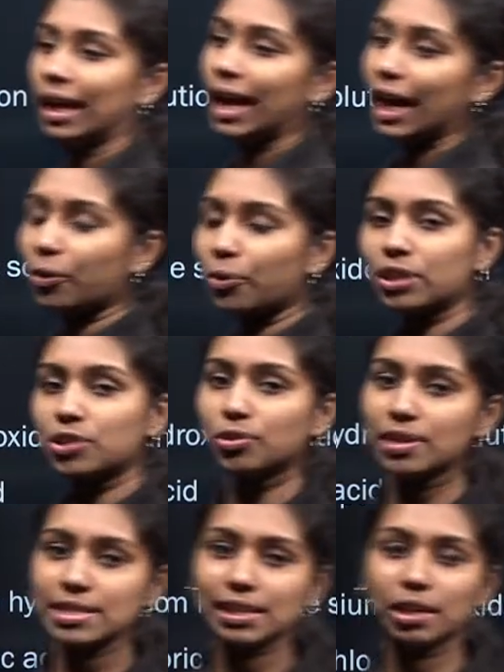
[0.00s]
According to
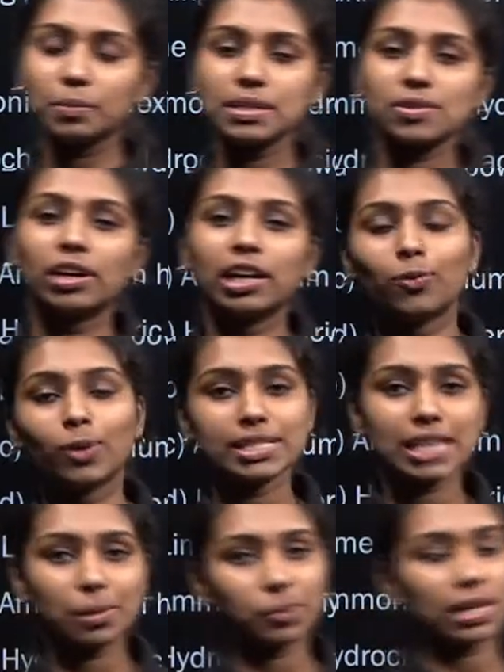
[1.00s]
your syllabus, only one chapter